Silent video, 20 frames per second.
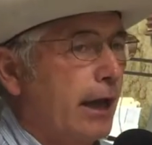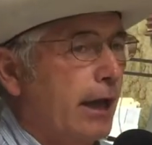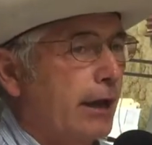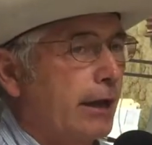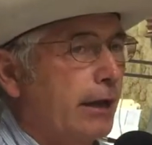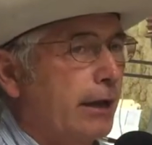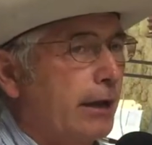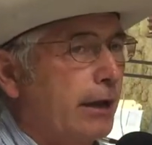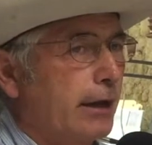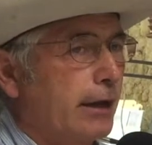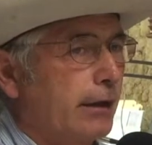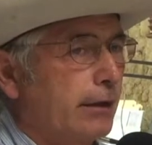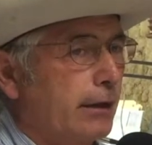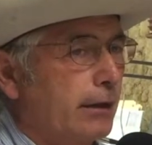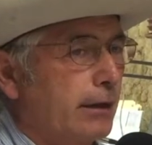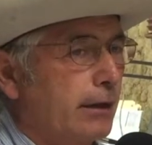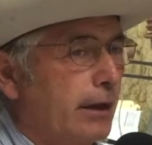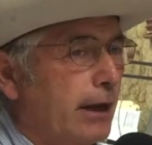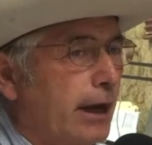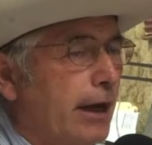And
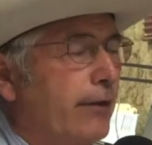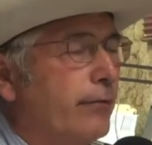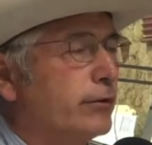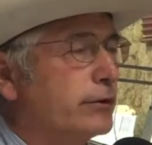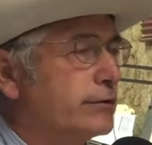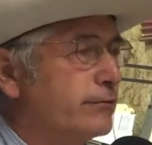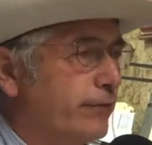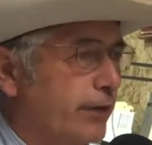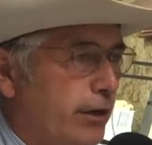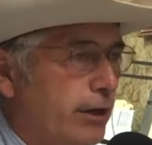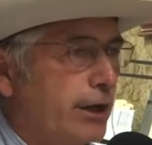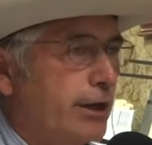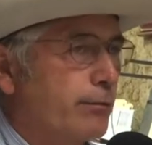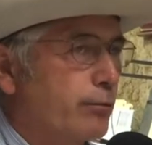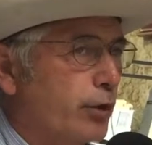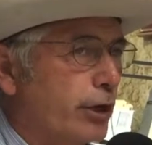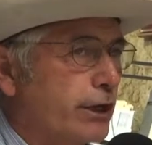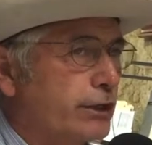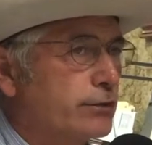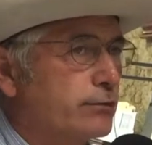I was very
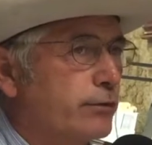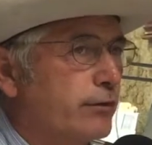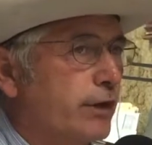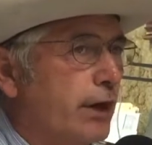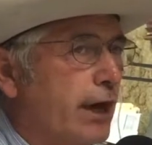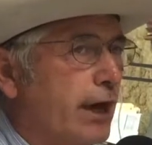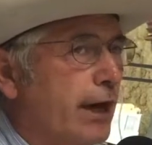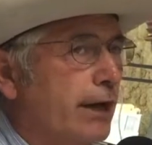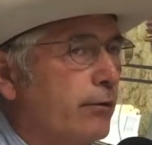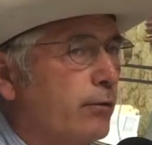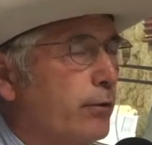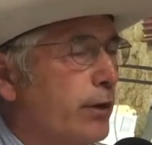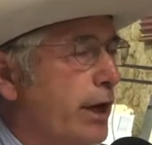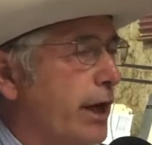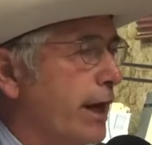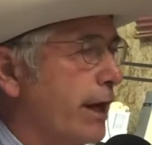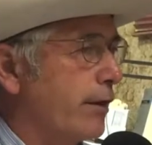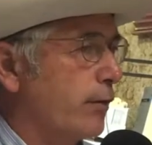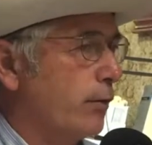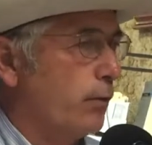impressed with that. We
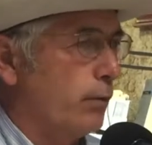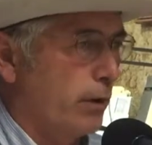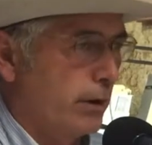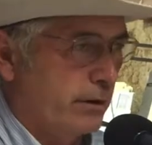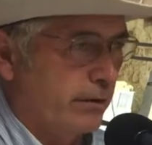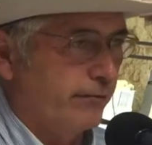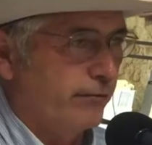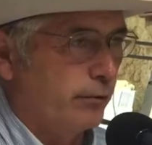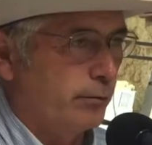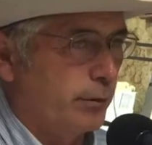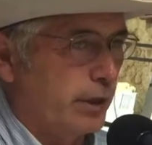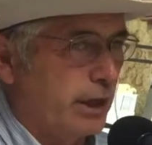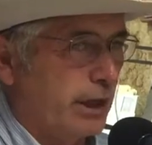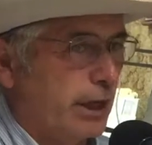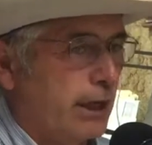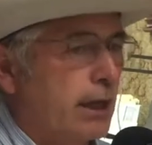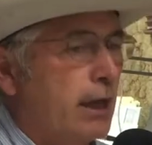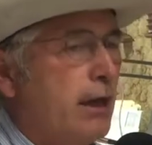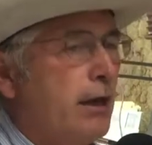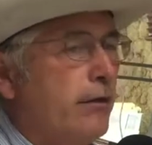had a wonderful
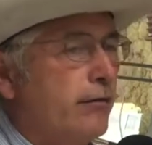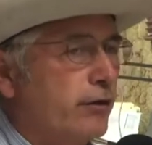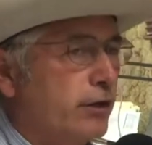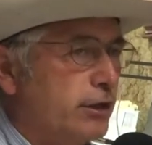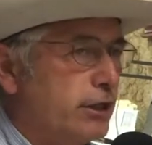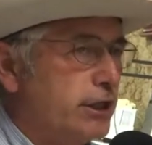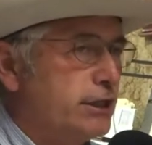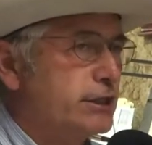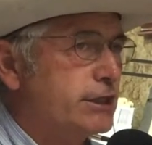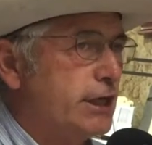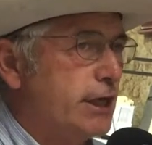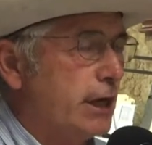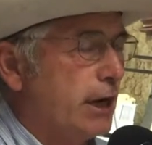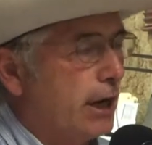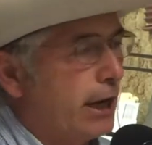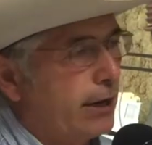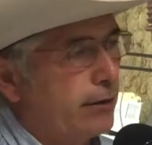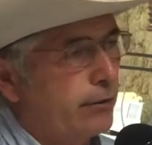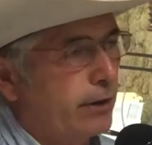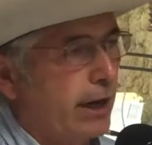meeting. The
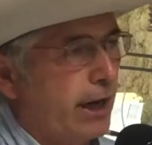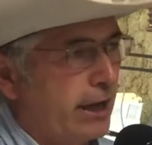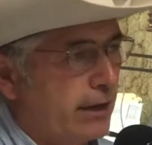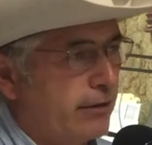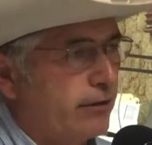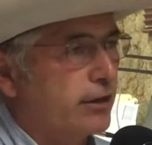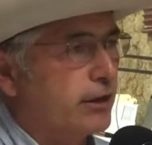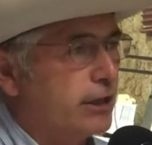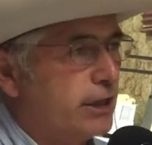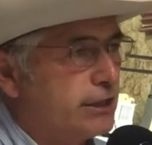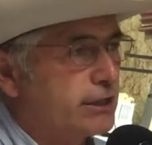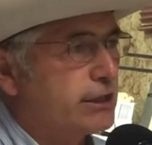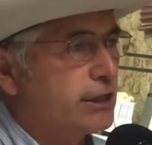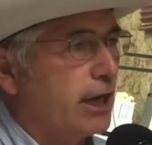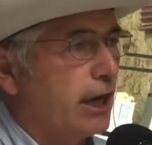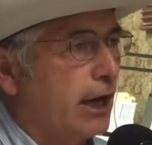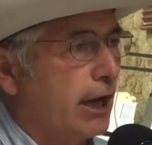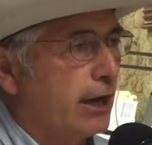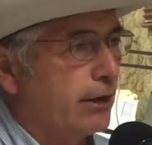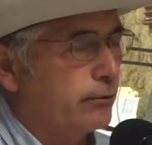DCI, head of the
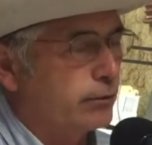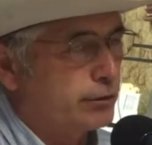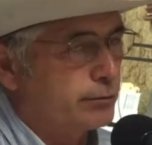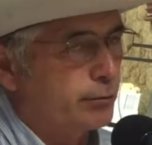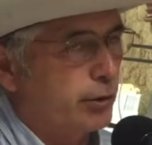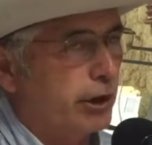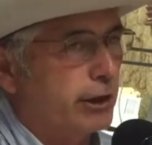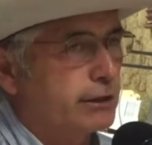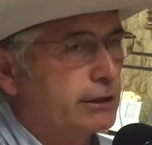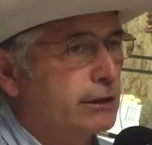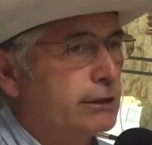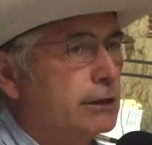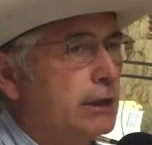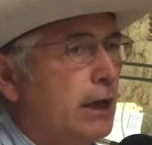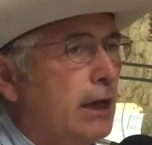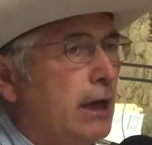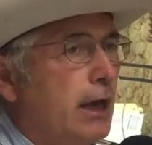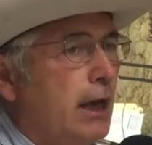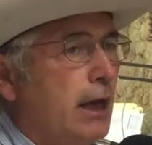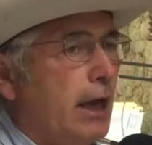DCI was present,
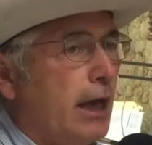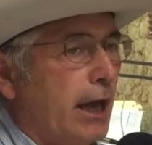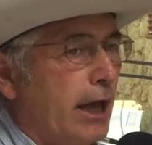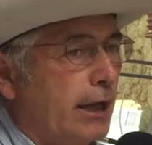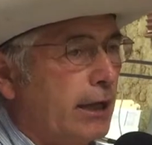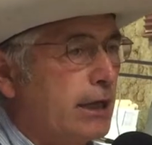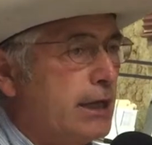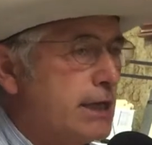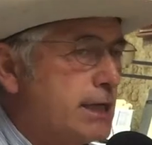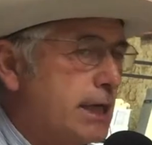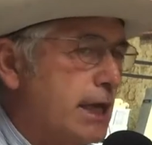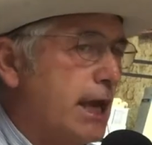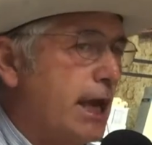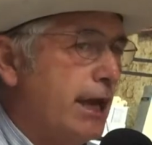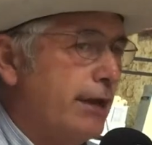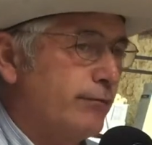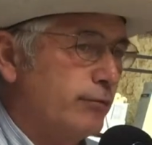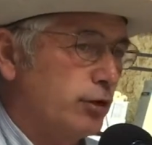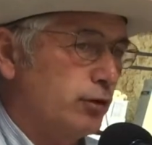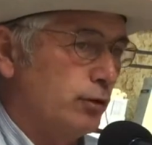and he
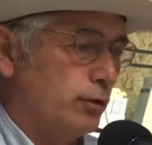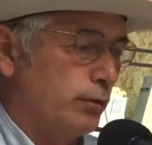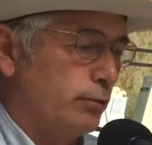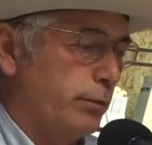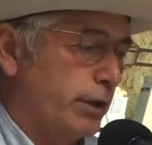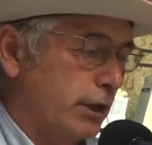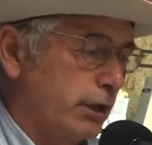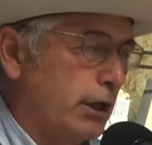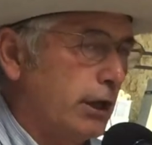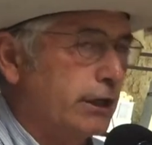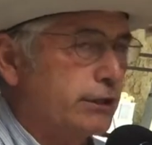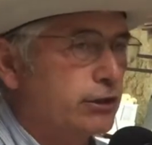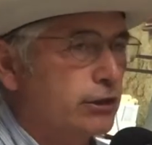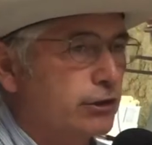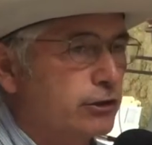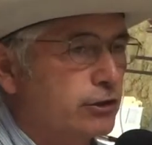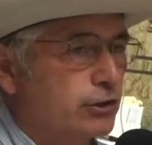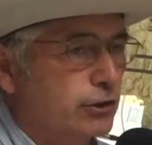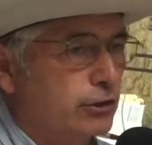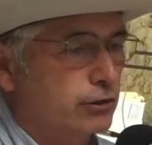came to Bill
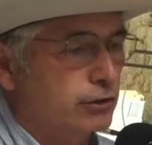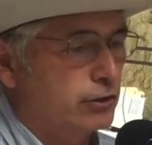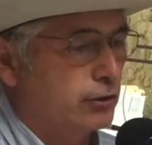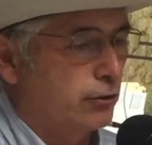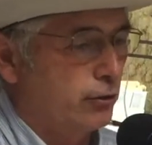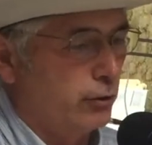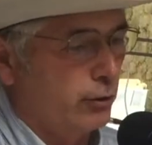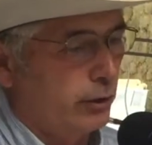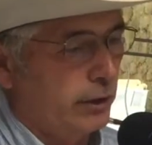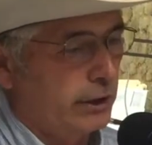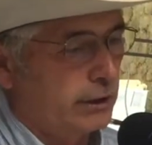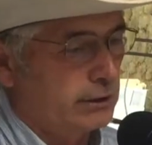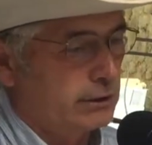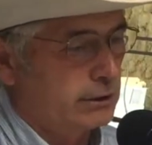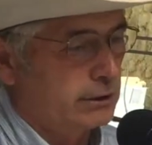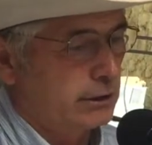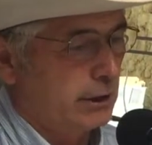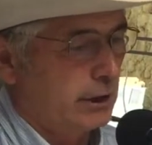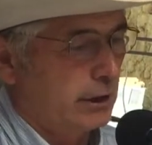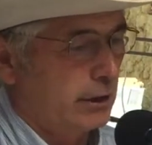Hutchinson's, who
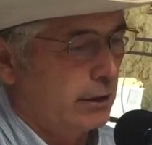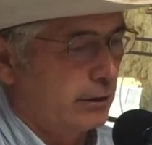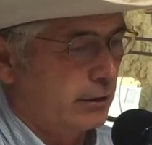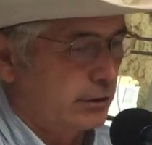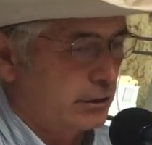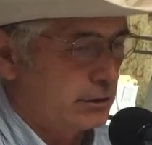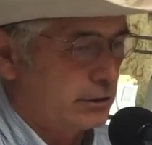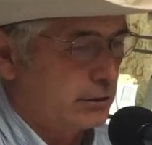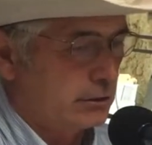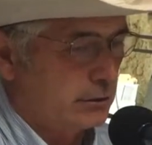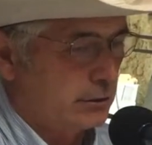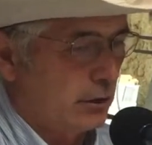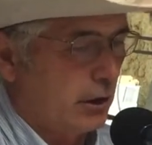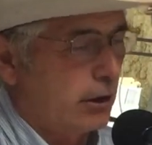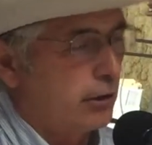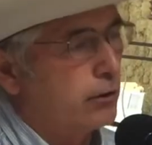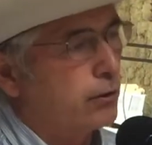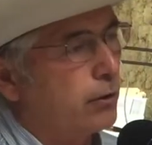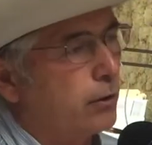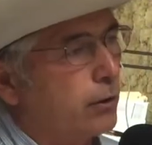is the
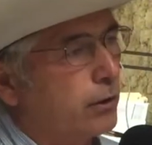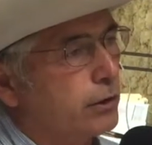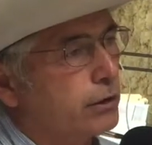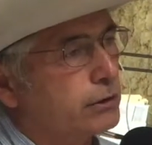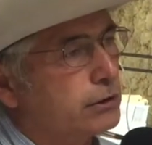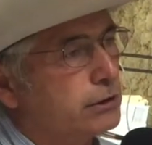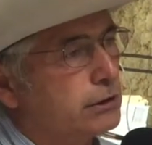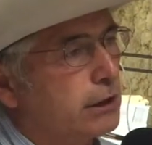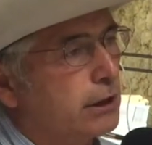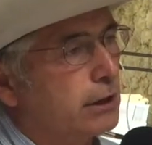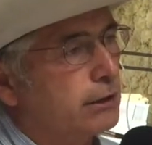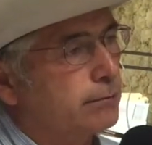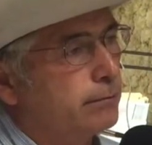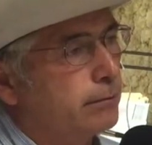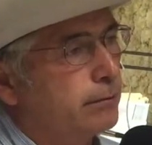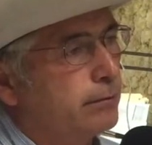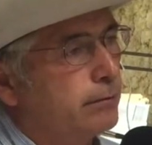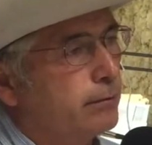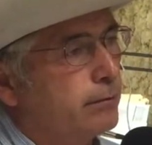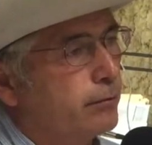stock growers
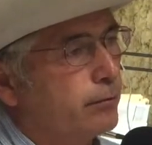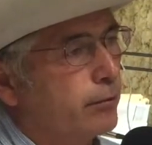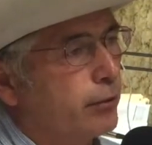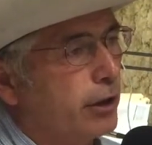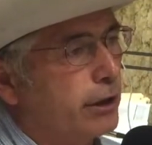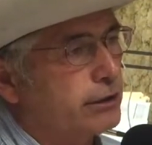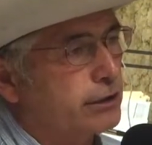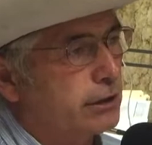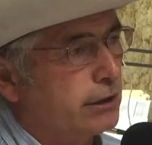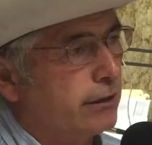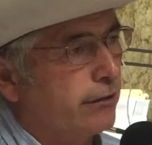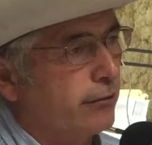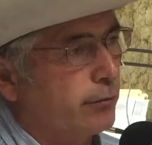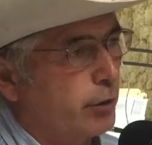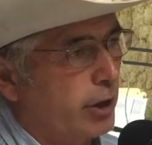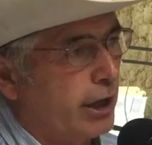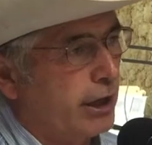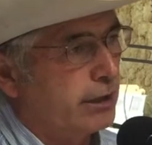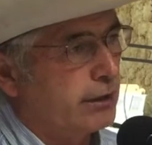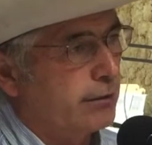president of the
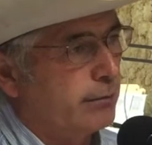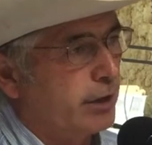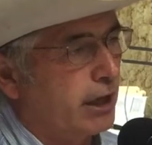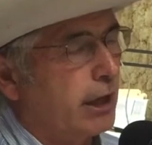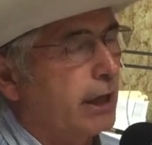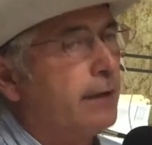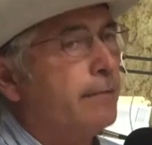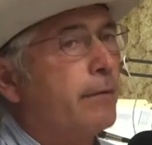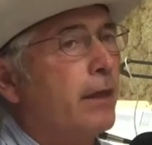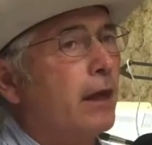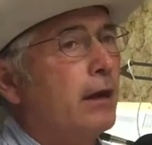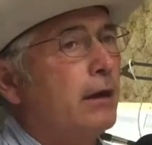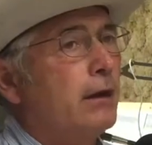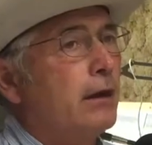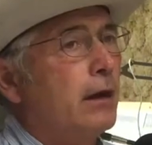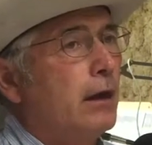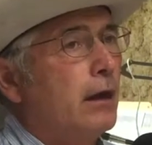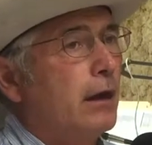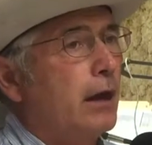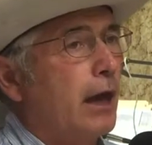brand committee,
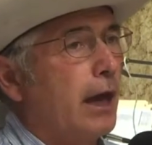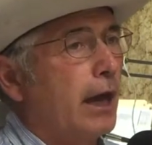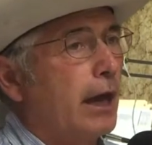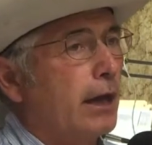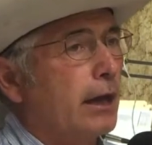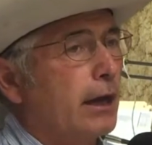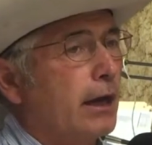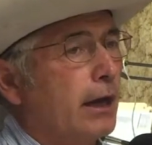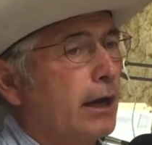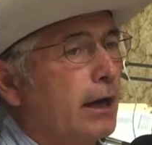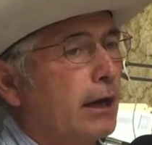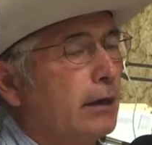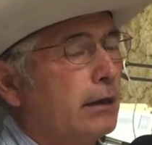and